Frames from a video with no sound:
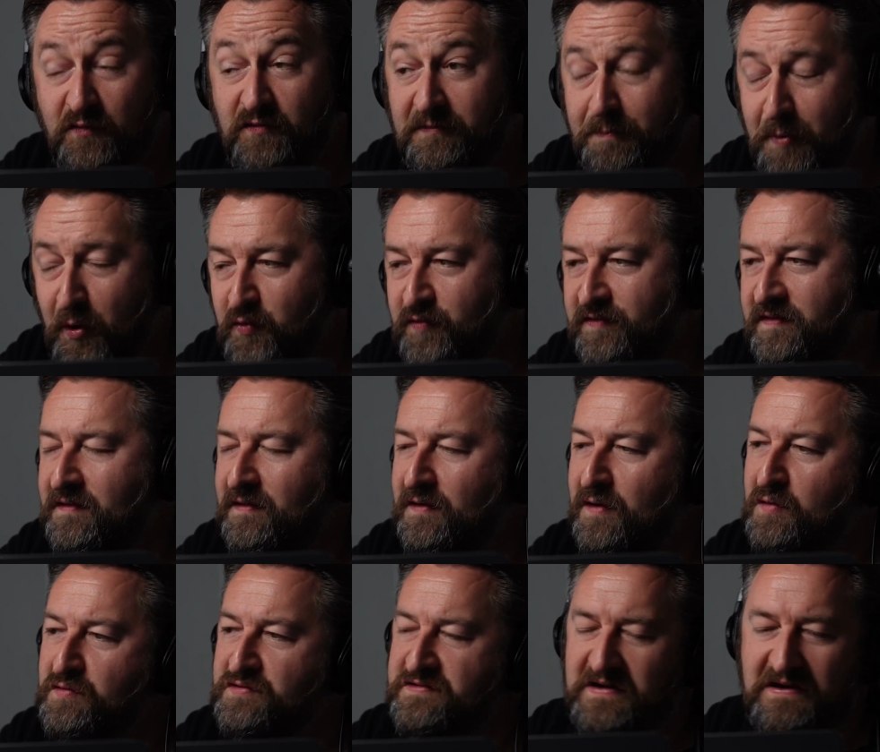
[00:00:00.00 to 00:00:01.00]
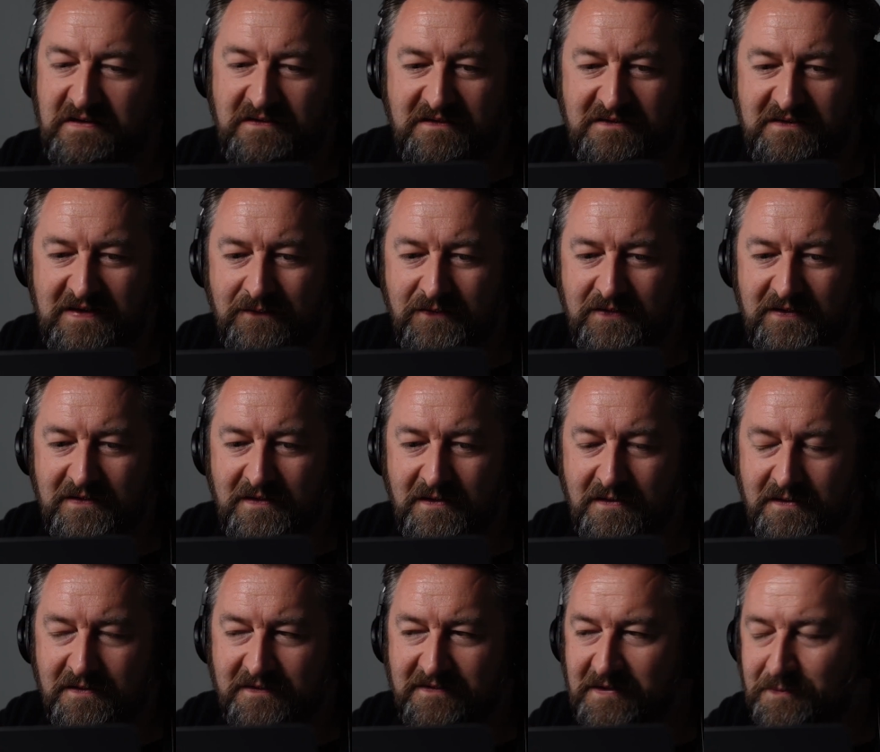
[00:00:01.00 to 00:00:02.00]
or supposed negotiations, even
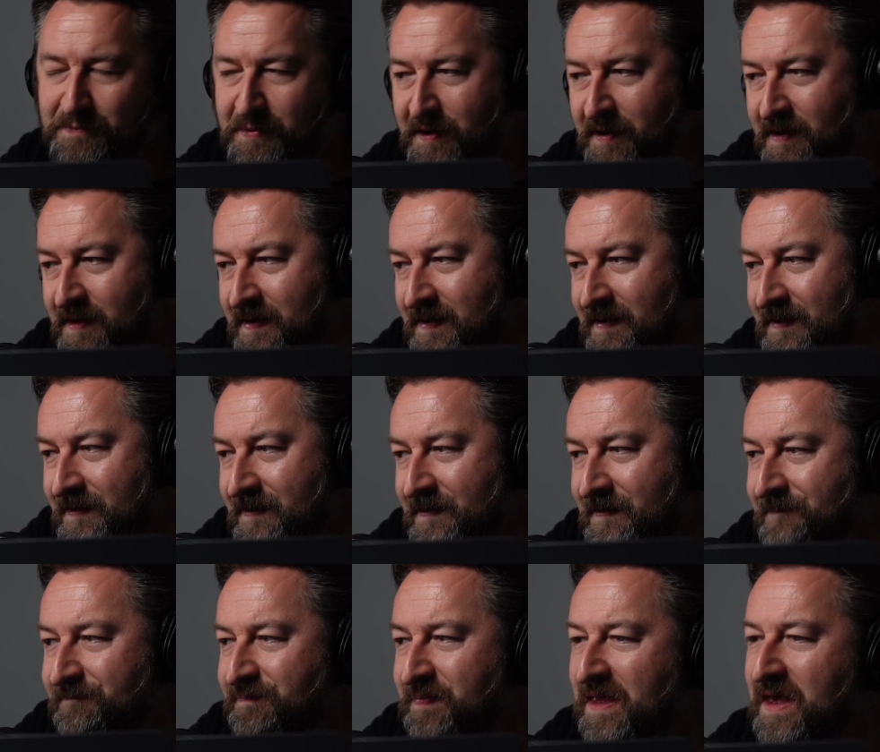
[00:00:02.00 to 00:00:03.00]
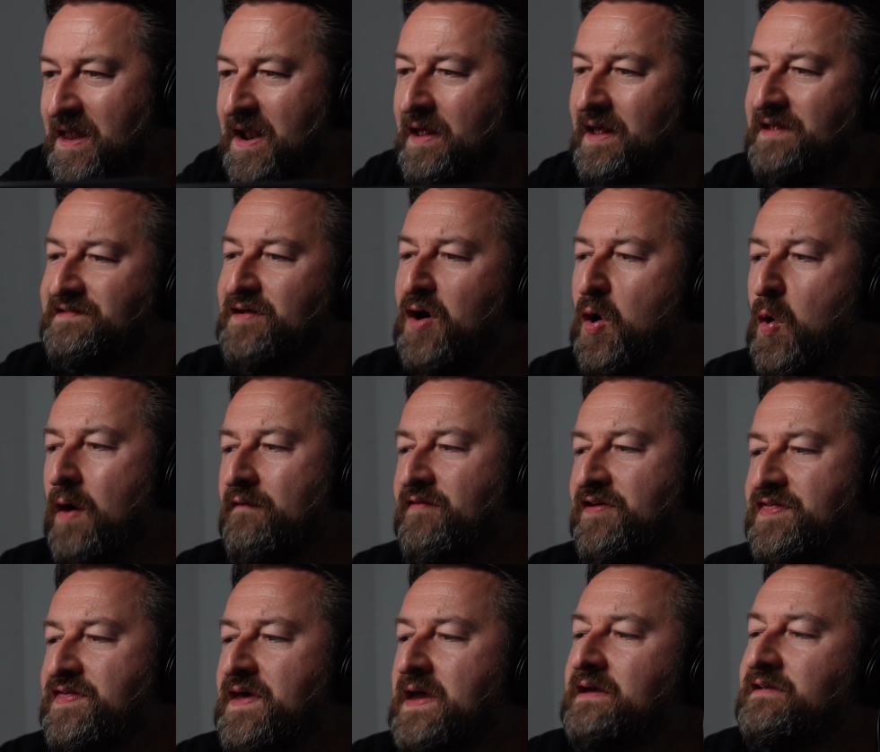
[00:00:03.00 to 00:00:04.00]
started? But that's a whole other
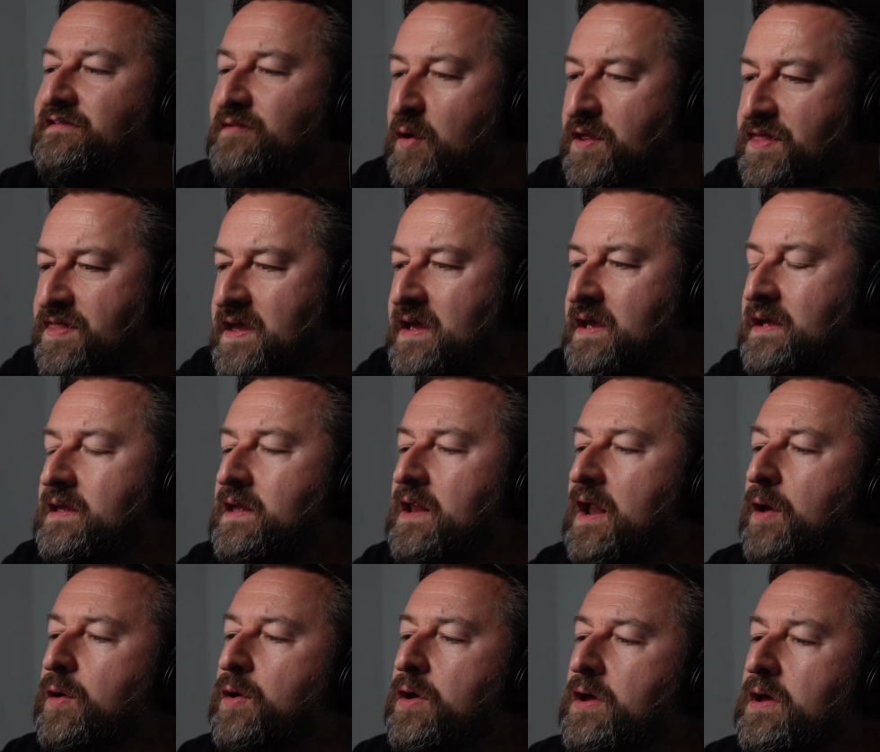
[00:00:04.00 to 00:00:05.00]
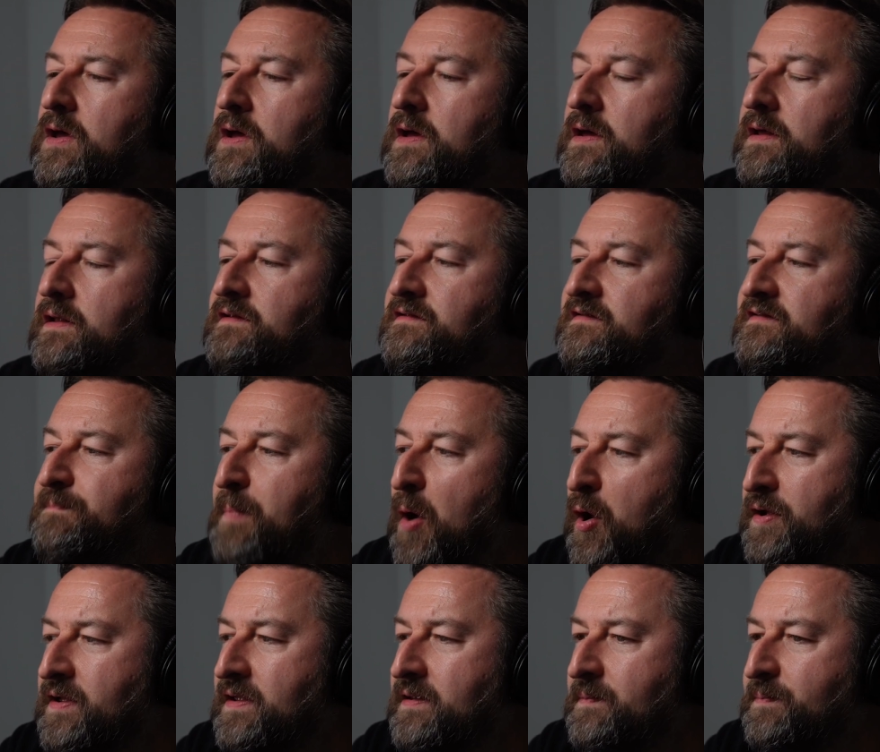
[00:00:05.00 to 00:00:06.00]
thing. So I think
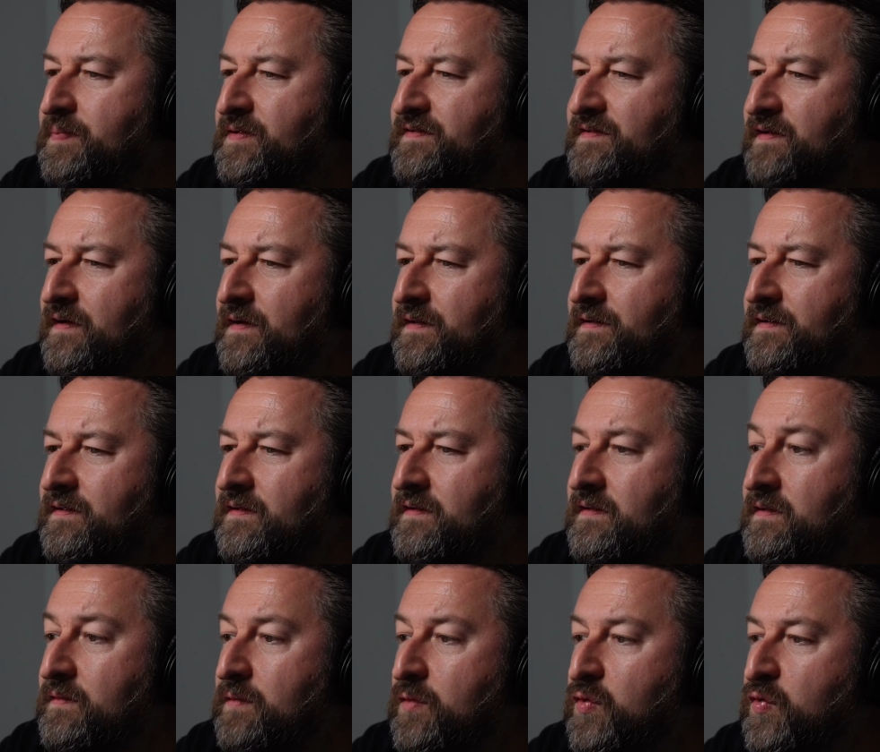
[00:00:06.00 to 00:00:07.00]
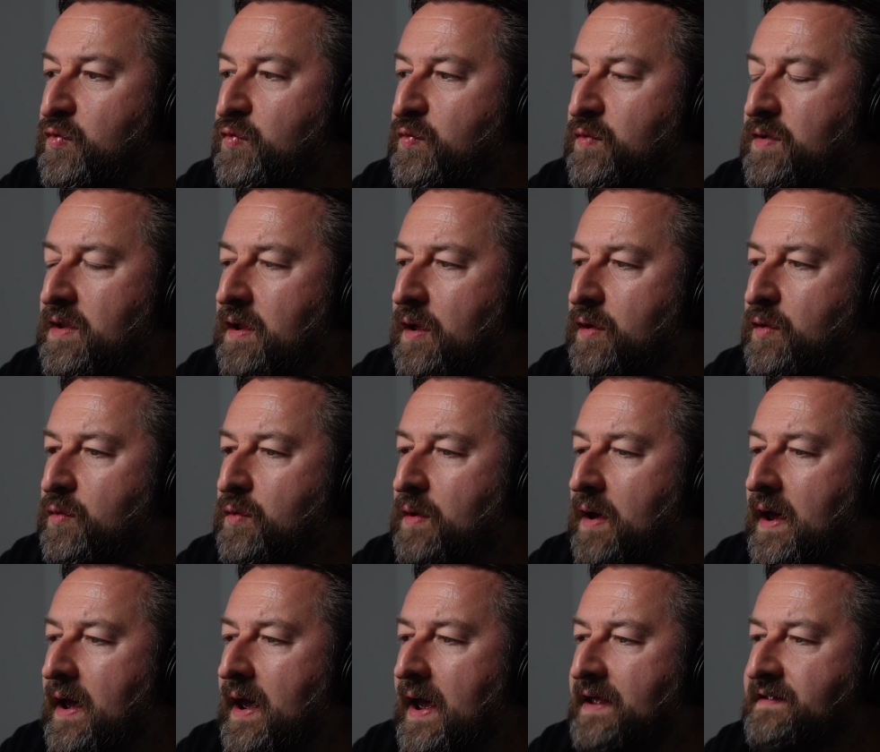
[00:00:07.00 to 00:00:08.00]
despite Posada, who
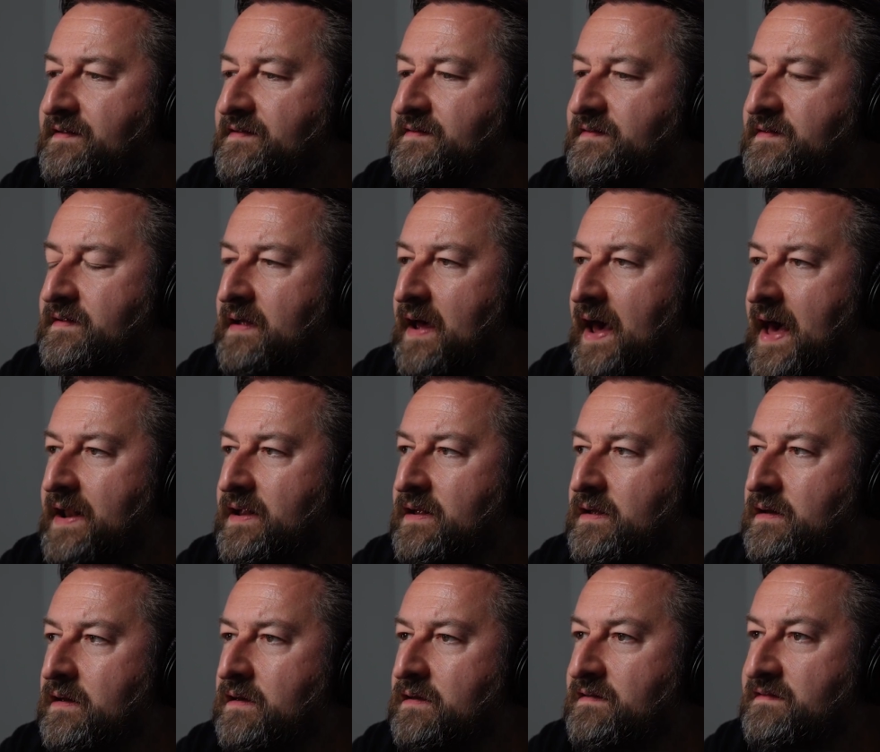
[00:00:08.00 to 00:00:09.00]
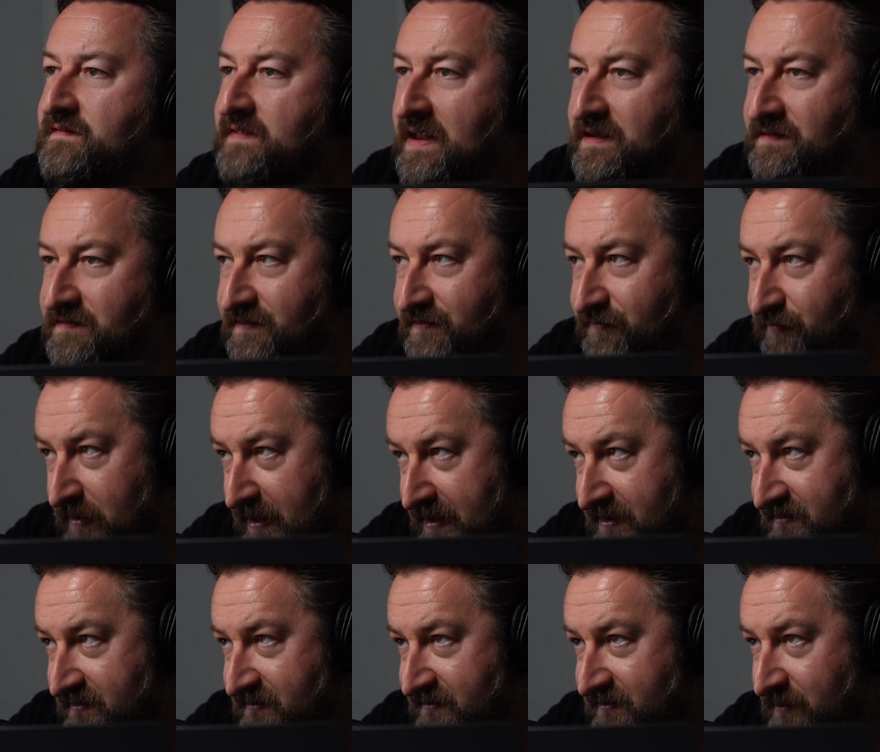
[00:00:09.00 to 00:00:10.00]
has had a contentious
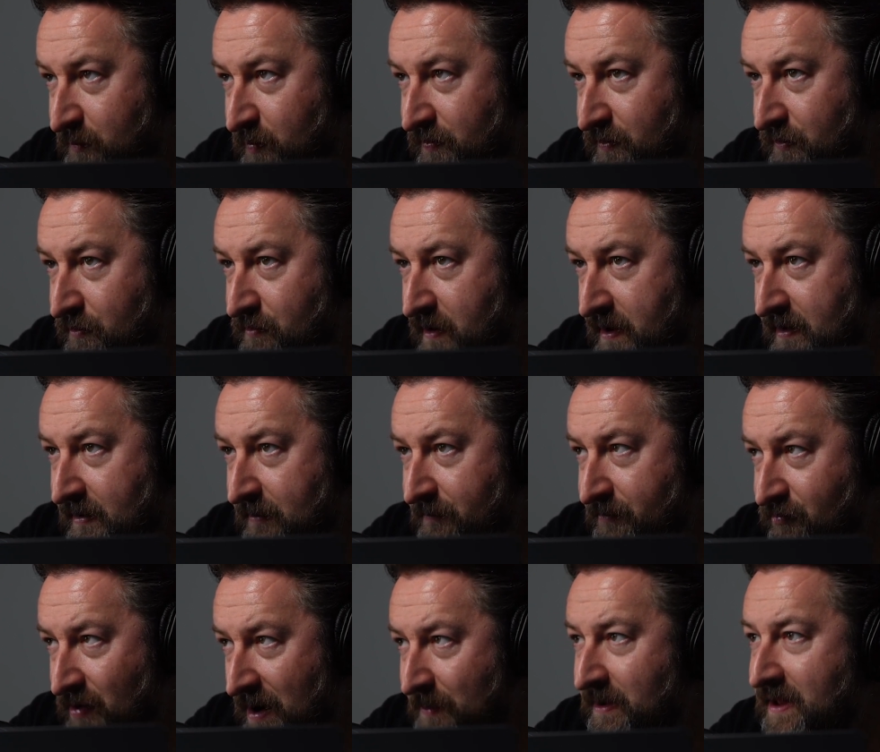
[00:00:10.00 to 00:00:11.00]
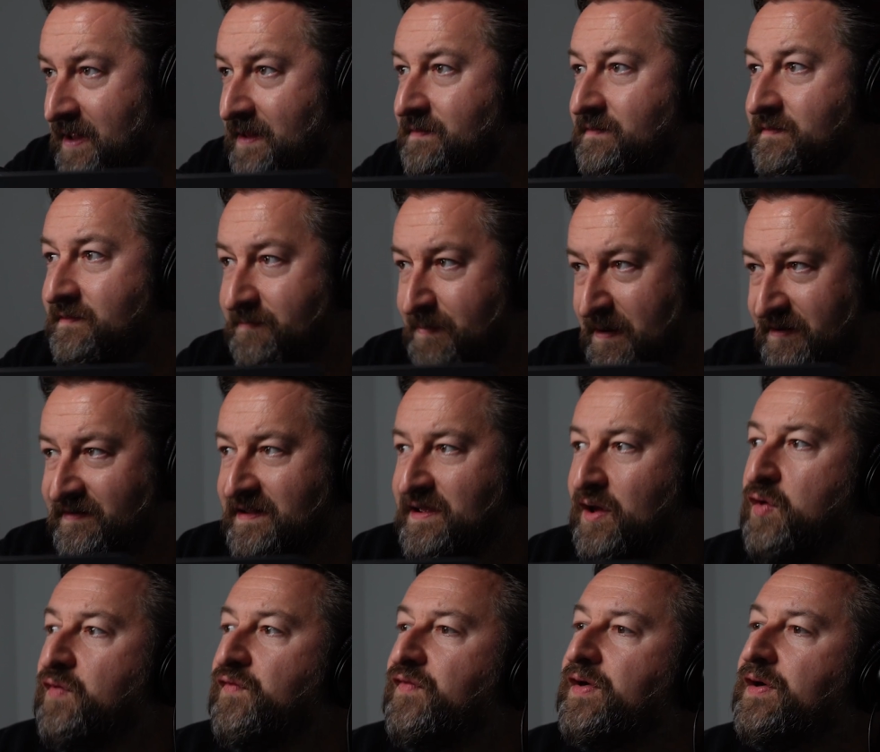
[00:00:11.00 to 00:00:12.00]
relationship with the Kremlin, especially
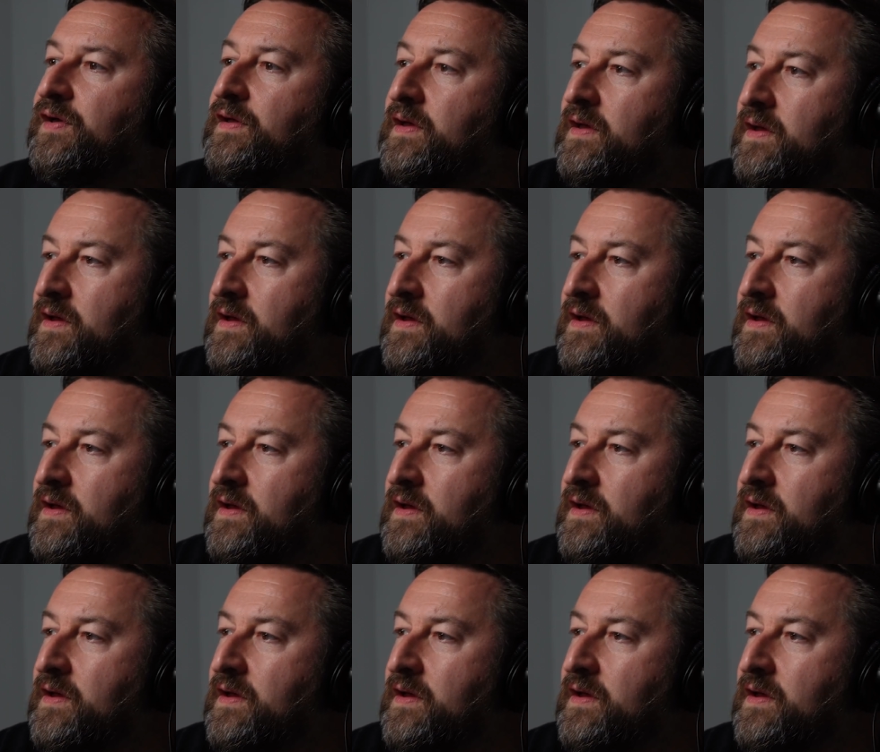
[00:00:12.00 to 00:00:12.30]
over